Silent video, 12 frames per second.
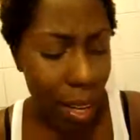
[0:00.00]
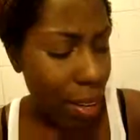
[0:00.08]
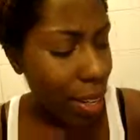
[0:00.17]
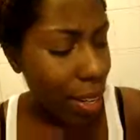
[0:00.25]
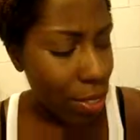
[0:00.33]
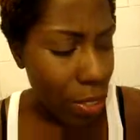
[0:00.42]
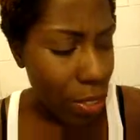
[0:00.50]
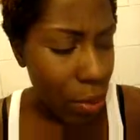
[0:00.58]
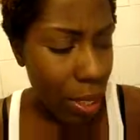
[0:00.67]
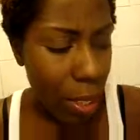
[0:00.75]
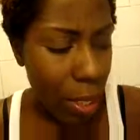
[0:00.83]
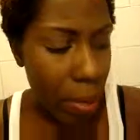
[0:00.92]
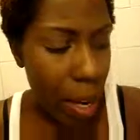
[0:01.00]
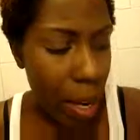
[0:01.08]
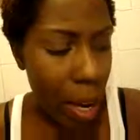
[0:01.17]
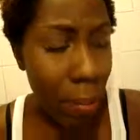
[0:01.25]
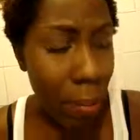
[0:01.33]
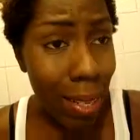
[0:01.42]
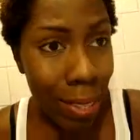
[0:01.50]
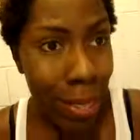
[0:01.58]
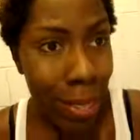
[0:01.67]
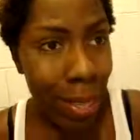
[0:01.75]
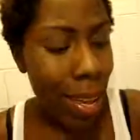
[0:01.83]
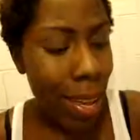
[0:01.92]
I just do a little bit on my
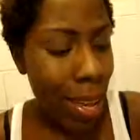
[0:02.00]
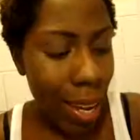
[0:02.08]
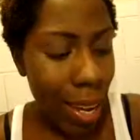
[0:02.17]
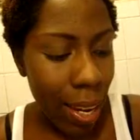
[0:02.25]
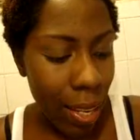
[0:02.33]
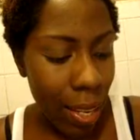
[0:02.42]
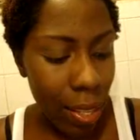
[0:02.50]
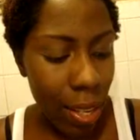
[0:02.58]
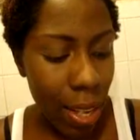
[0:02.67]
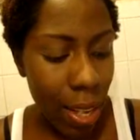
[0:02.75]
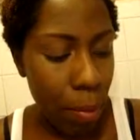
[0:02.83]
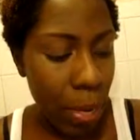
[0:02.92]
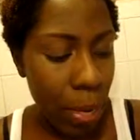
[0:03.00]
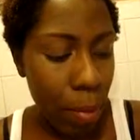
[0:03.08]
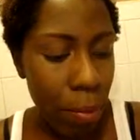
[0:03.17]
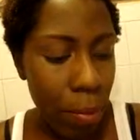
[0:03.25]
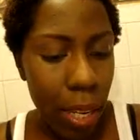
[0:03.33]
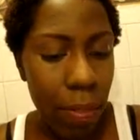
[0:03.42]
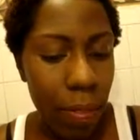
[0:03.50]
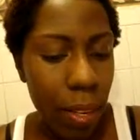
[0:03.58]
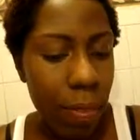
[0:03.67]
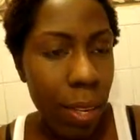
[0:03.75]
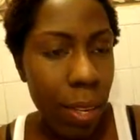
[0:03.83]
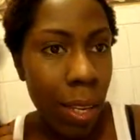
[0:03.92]
cheek, and I take my big
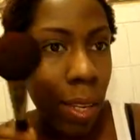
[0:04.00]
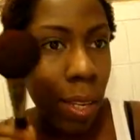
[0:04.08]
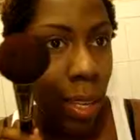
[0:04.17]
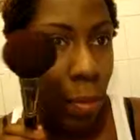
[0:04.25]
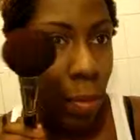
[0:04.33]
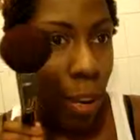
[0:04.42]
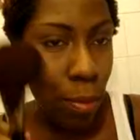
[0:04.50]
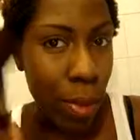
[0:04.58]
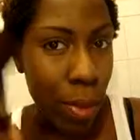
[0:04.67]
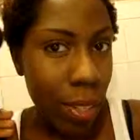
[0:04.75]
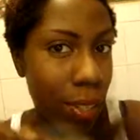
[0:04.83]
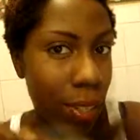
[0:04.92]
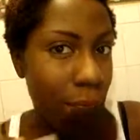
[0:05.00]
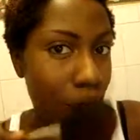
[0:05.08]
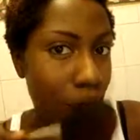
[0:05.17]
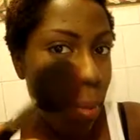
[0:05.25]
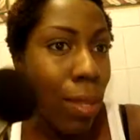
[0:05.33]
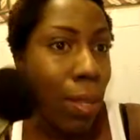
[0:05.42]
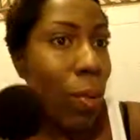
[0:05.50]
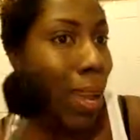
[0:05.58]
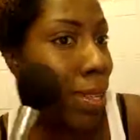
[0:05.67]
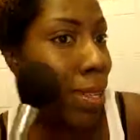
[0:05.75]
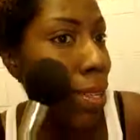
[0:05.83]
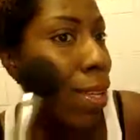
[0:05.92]
fluffy powder brush, dab it in
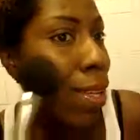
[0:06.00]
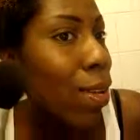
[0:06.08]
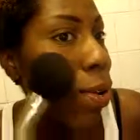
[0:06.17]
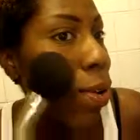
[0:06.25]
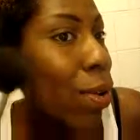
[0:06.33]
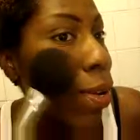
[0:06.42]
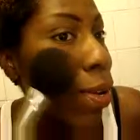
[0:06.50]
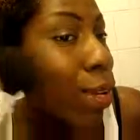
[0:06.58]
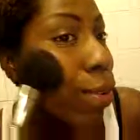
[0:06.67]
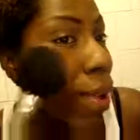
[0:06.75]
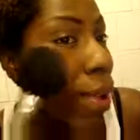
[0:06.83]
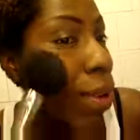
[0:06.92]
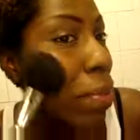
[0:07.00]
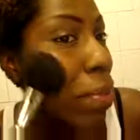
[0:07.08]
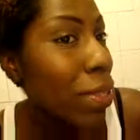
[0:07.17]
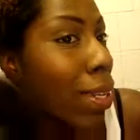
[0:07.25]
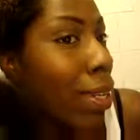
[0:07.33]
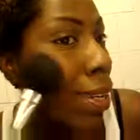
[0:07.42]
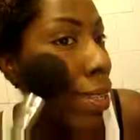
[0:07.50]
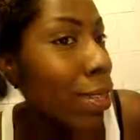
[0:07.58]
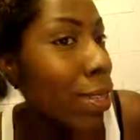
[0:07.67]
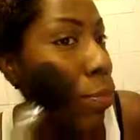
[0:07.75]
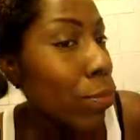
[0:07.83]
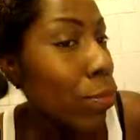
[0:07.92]
twice, go right on my cheeks.
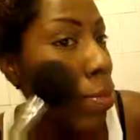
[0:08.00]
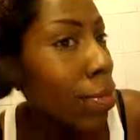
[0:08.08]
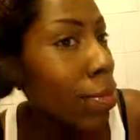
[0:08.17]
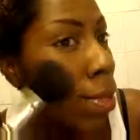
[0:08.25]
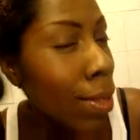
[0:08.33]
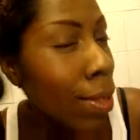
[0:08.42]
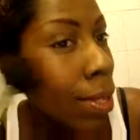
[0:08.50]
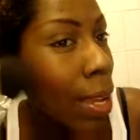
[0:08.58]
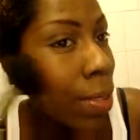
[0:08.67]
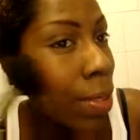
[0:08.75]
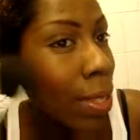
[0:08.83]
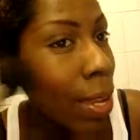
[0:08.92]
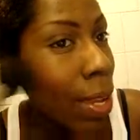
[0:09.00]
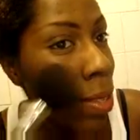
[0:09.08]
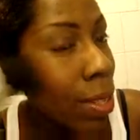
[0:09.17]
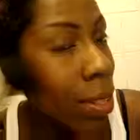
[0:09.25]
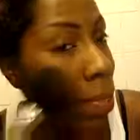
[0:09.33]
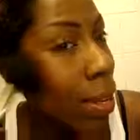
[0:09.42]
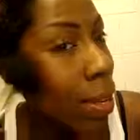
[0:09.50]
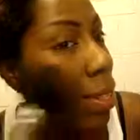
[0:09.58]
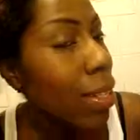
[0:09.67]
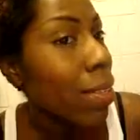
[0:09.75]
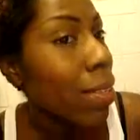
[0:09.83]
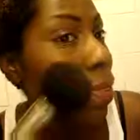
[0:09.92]
Because everything else on the face
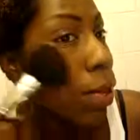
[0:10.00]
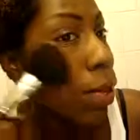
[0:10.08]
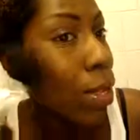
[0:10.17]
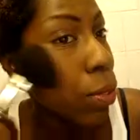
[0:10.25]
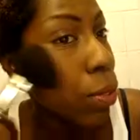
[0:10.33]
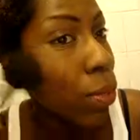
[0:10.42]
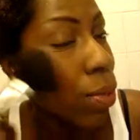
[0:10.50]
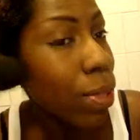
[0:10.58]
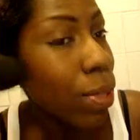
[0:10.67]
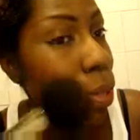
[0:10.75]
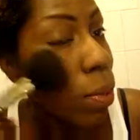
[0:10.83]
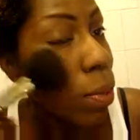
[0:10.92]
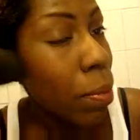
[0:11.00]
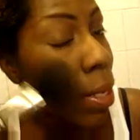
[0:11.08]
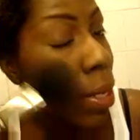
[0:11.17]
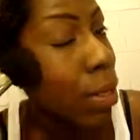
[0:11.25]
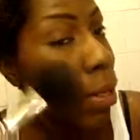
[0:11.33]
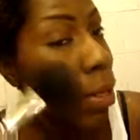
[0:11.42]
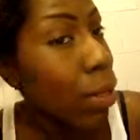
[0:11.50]
is fairly neutral, you know what I mean?